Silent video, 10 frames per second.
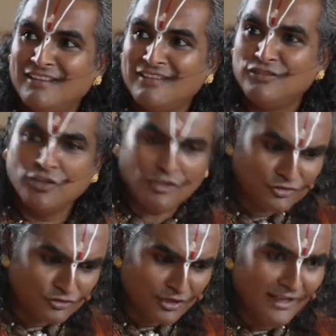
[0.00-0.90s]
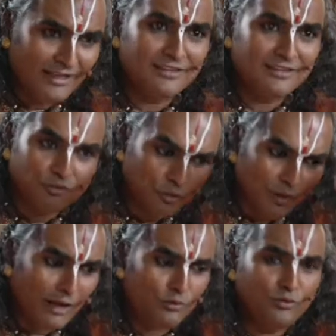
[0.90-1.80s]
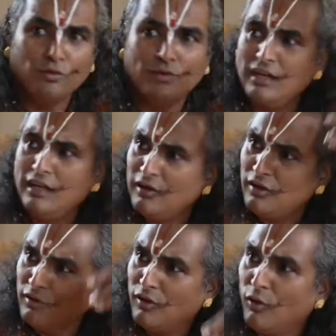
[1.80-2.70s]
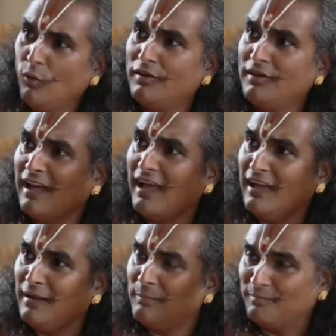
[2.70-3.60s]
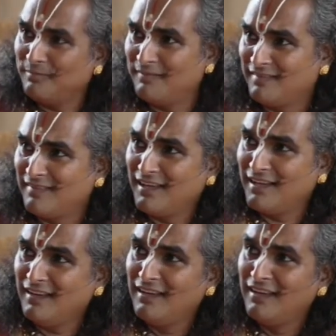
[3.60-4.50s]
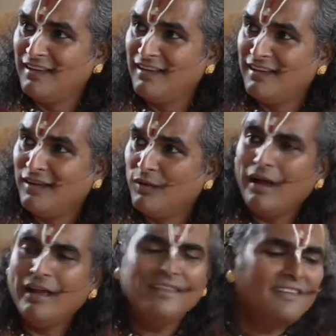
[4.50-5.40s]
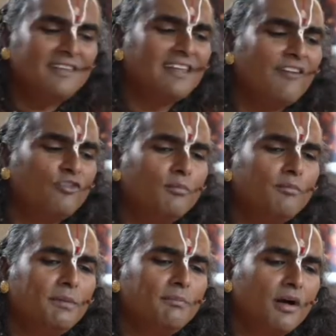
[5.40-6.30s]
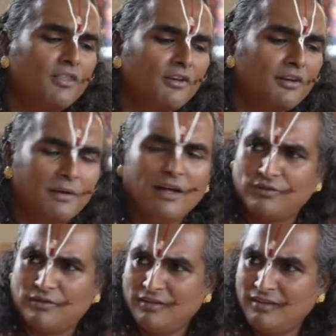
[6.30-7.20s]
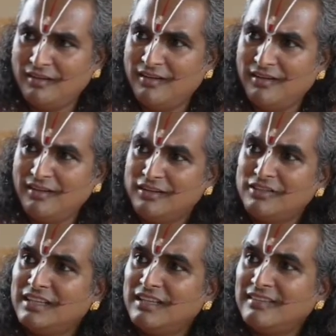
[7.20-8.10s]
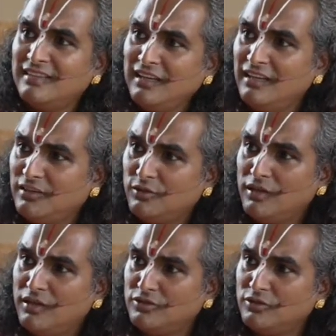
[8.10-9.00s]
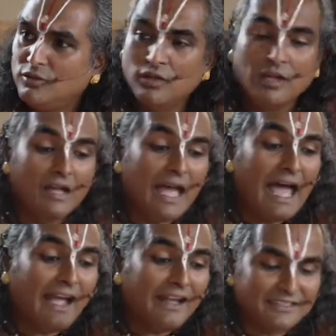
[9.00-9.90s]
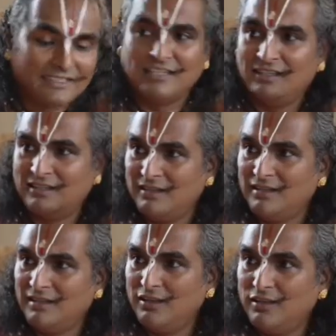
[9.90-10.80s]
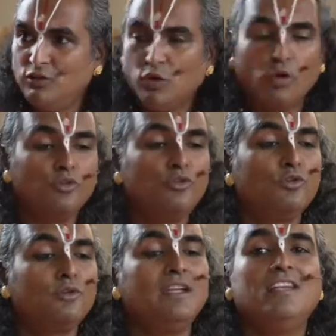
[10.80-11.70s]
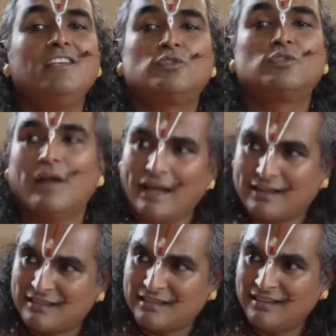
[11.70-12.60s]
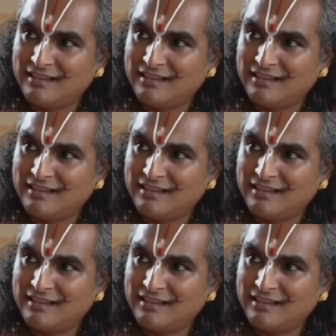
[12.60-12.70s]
Just chant throughout your day, all the time. Why this have to be bothered about? Krishna said it to Arjun, act. Your duty is to act.